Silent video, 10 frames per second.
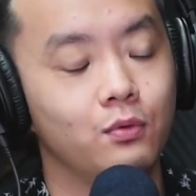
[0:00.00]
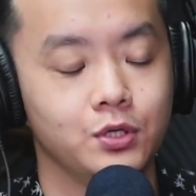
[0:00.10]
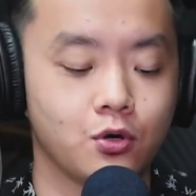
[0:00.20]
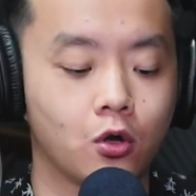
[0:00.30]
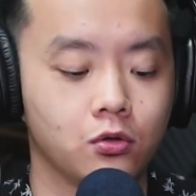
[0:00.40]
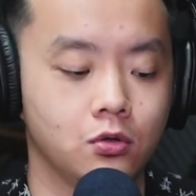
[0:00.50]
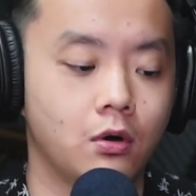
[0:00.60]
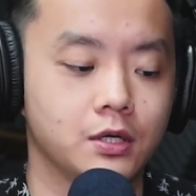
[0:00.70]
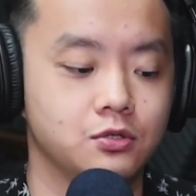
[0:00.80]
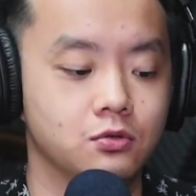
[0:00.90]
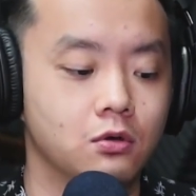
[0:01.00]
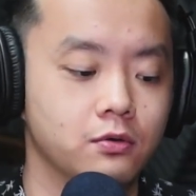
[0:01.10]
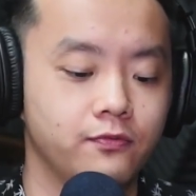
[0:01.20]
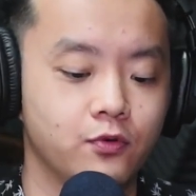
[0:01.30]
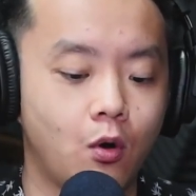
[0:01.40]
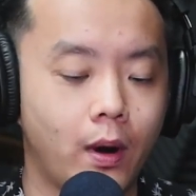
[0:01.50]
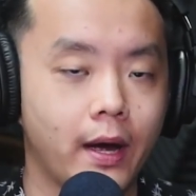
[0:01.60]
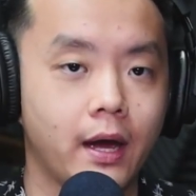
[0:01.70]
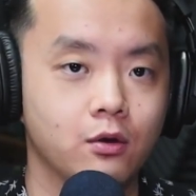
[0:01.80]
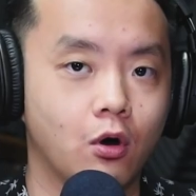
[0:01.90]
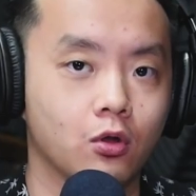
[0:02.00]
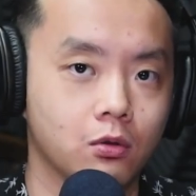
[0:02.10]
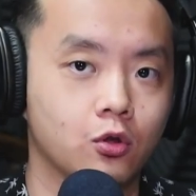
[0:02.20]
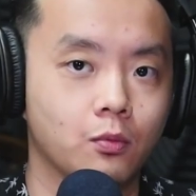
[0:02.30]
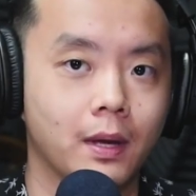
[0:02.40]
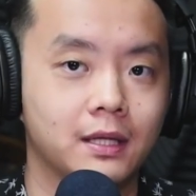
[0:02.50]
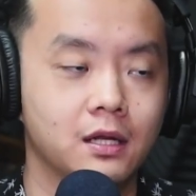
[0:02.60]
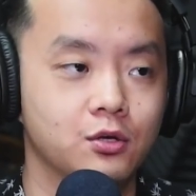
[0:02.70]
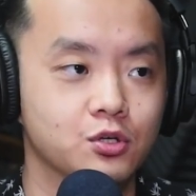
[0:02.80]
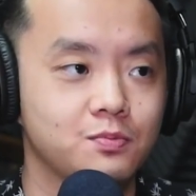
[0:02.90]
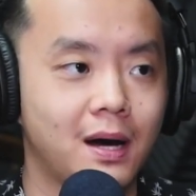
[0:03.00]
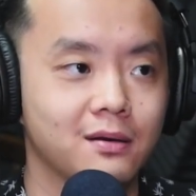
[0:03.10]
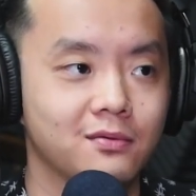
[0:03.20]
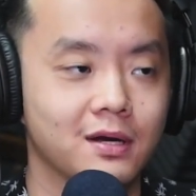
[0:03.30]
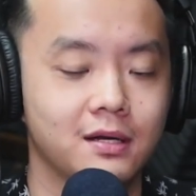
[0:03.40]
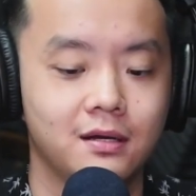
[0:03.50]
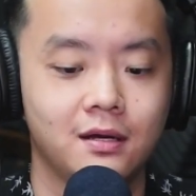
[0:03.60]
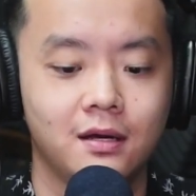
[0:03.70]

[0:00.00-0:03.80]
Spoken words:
Yeah, which, as you know, if you got white hair, you automatically you're smart, right?